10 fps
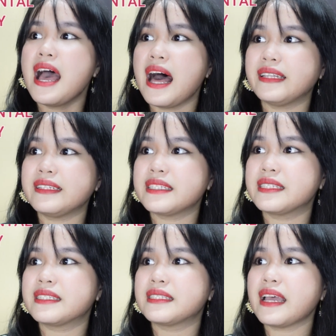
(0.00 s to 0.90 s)
And the
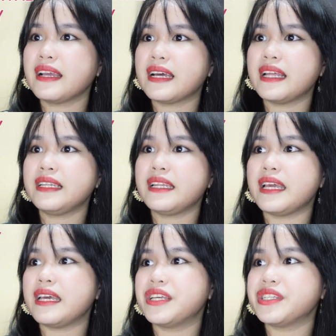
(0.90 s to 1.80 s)
second
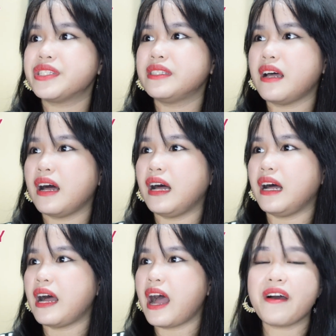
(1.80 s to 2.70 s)
is
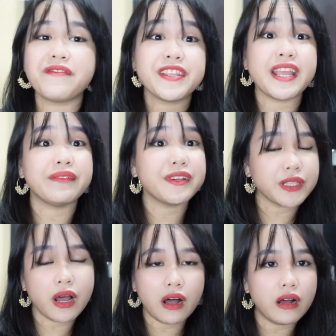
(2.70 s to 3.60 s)
the
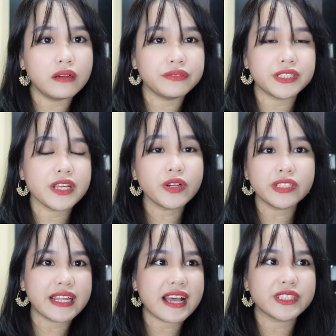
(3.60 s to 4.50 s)
affidavit of
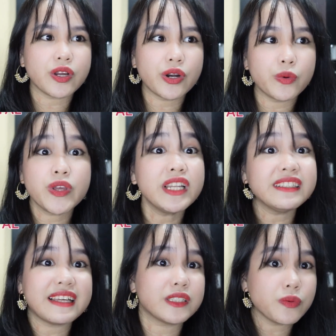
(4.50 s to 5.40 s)
singleness or
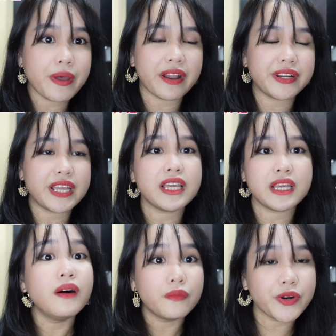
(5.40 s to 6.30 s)
willingness to marry
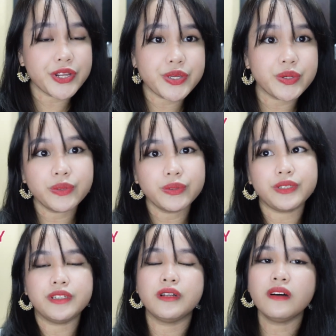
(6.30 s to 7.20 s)
for you,
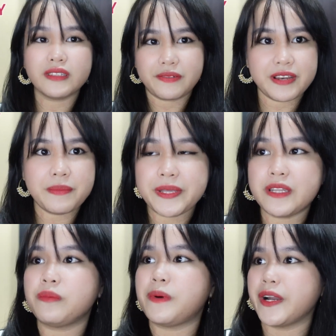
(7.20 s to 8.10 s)
the
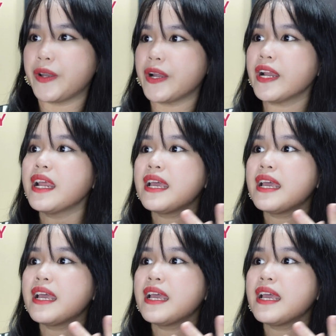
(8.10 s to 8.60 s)
Filipino partner.